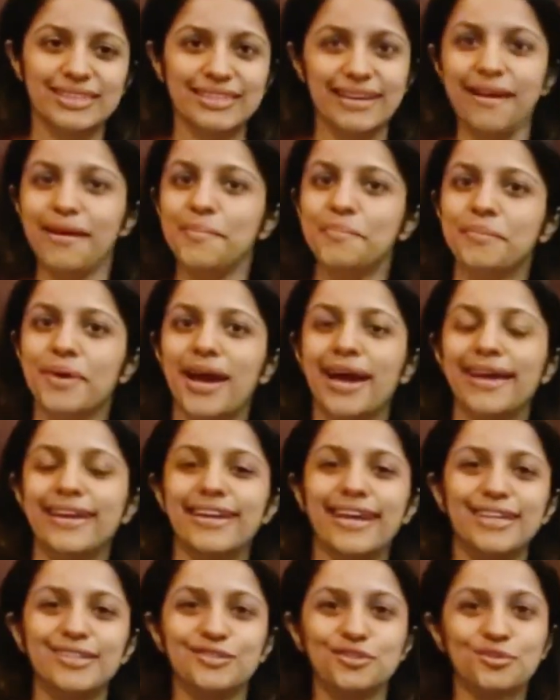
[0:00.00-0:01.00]
yeah,
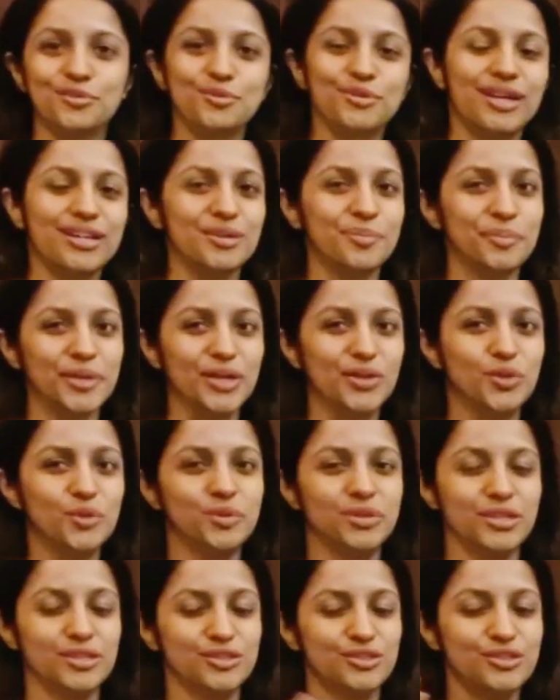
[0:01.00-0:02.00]
I like to do like a
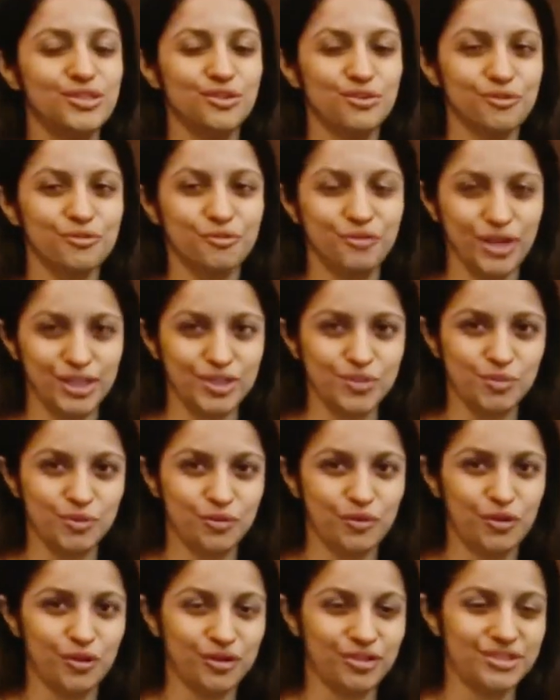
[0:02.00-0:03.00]
makeover and just look fresh
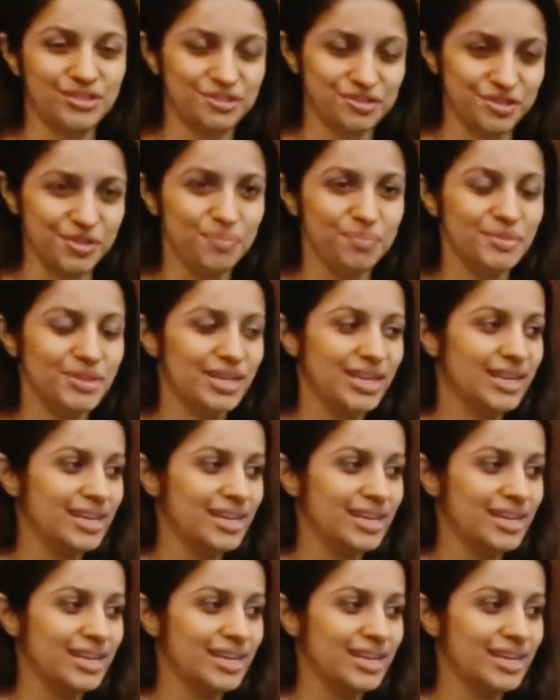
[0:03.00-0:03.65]
before a trip.